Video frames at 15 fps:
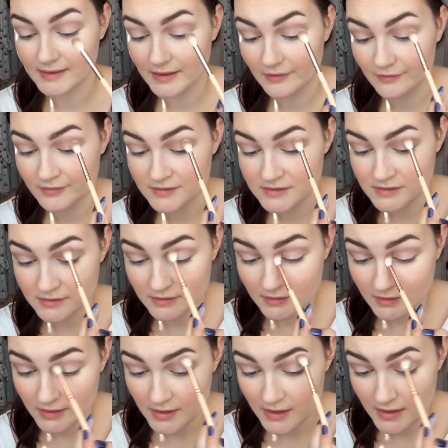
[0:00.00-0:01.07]
out
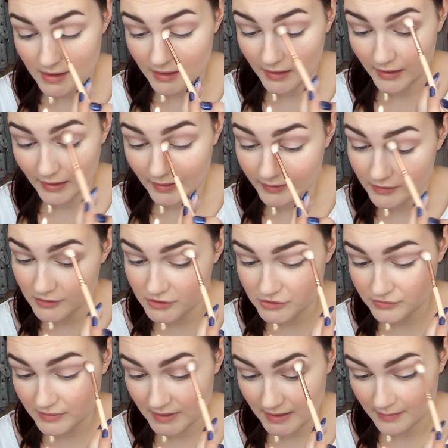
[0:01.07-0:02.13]
like a
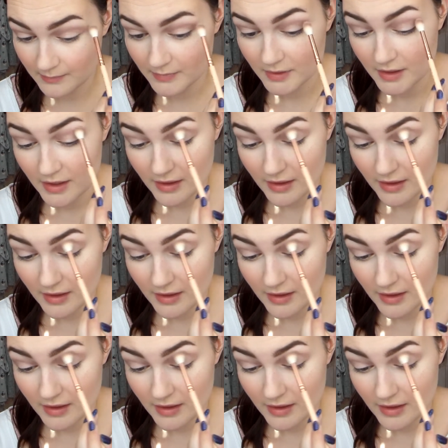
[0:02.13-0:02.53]
dream.